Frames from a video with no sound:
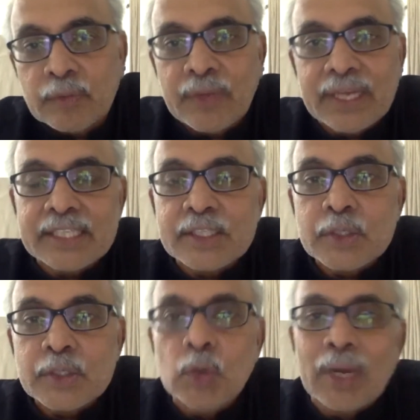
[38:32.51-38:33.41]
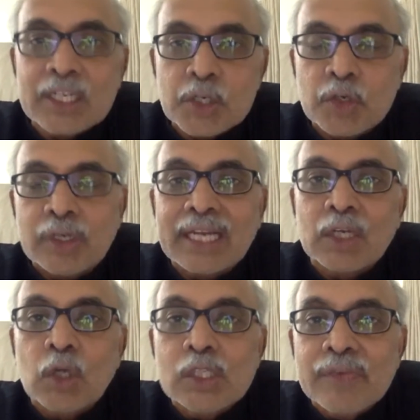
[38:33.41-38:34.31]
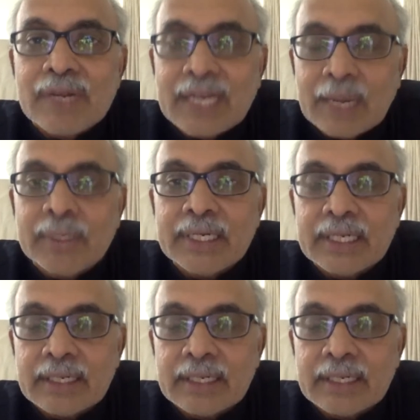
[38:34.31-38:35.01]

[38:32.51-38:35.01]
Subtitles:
where this new extra technology will come in.